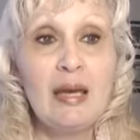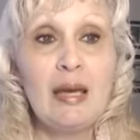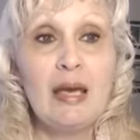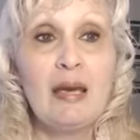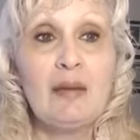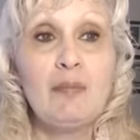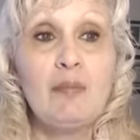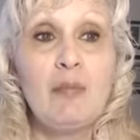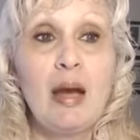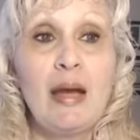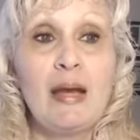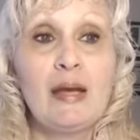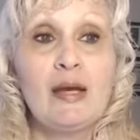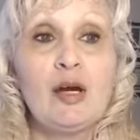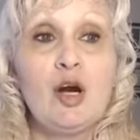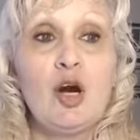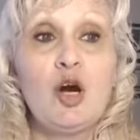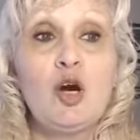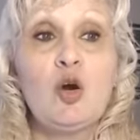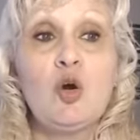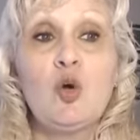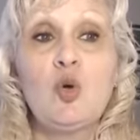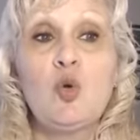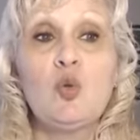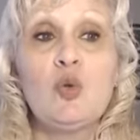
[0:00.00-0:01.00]
in my
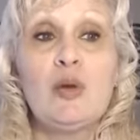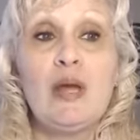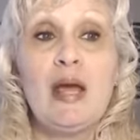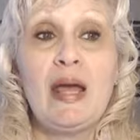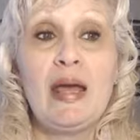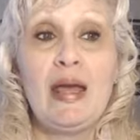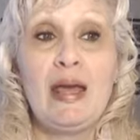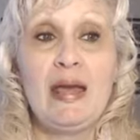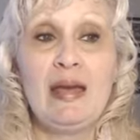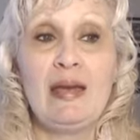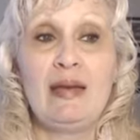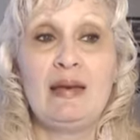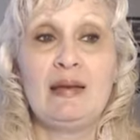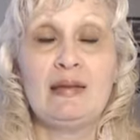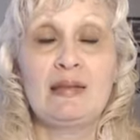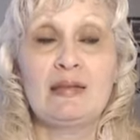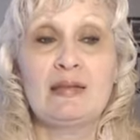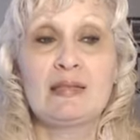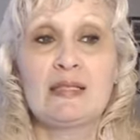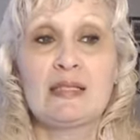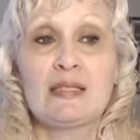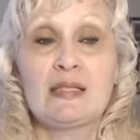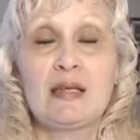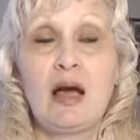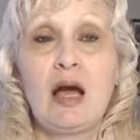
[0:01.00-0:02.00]
own
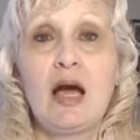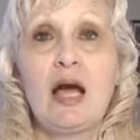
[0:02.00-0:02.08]
hands.